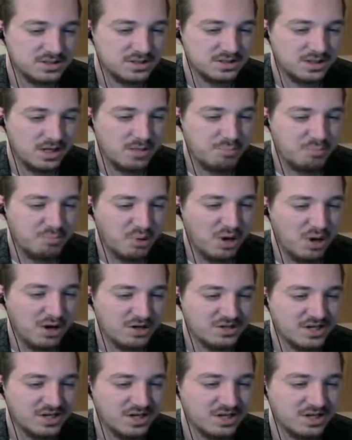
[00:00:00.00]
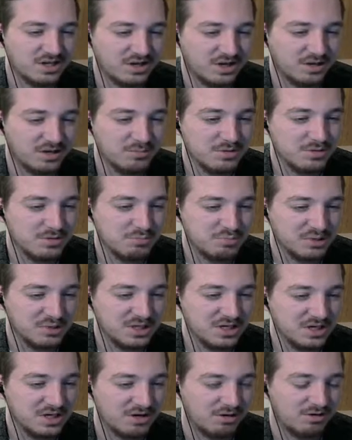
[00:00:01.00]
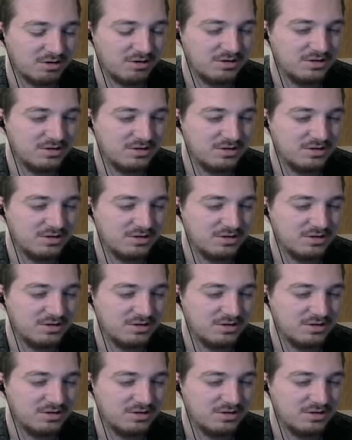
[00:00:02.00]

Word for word: Hey, bartender, give me a beer!